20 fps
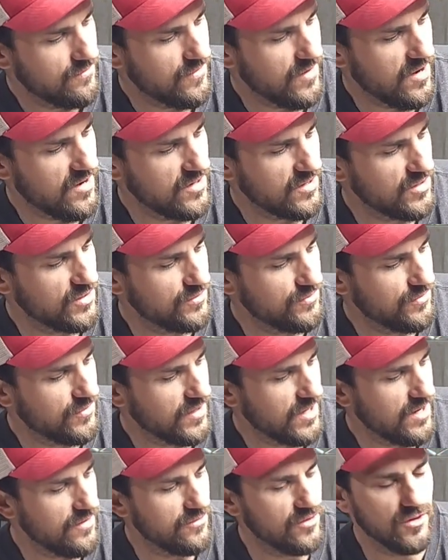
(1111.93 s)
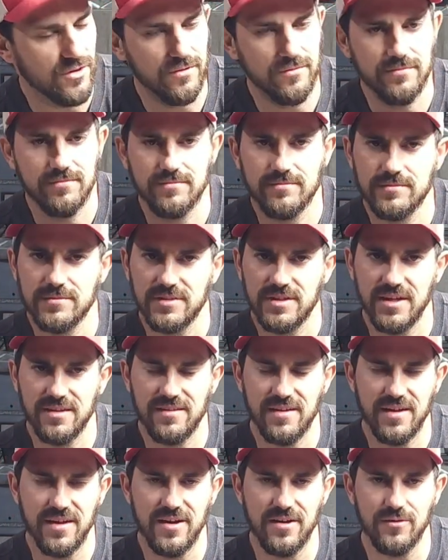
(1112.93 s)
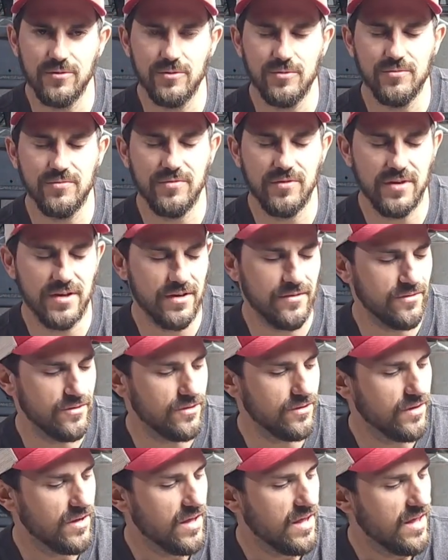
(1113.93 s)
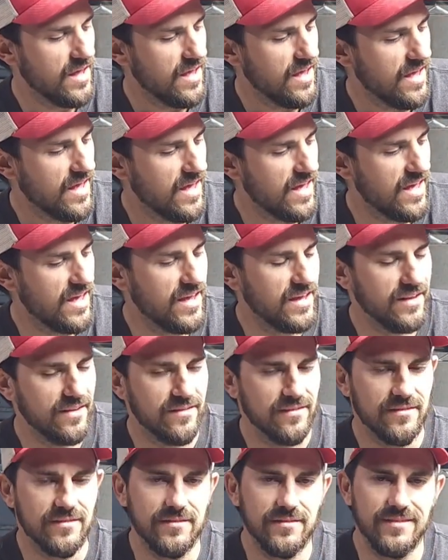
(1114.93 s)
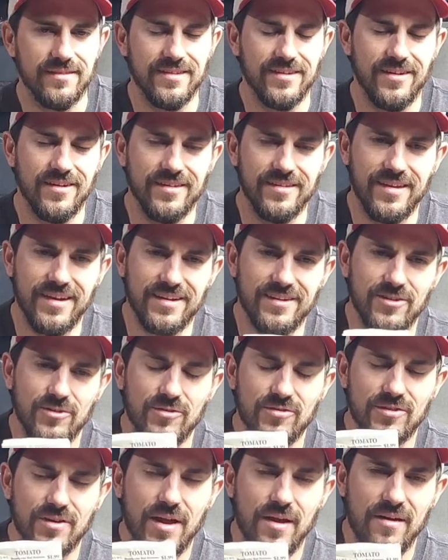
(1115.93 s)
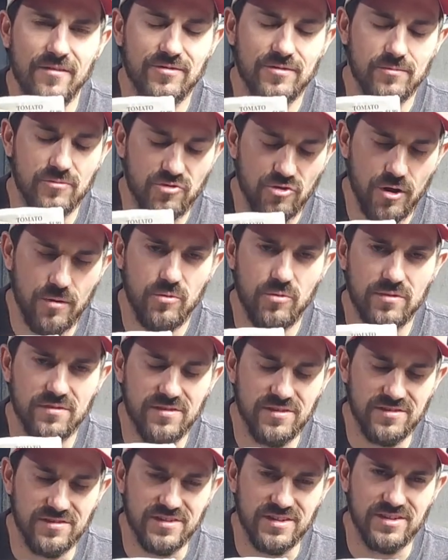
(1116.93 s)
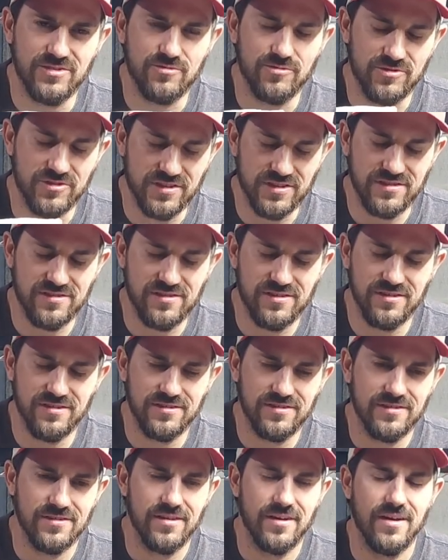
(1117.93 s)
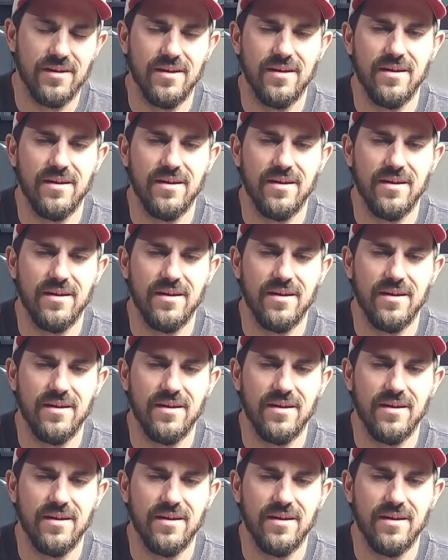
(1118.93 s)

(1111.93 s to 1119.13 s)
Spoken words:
Very good flavor, got the heirloom flavor, and you know, they do have some trouble with disease resistance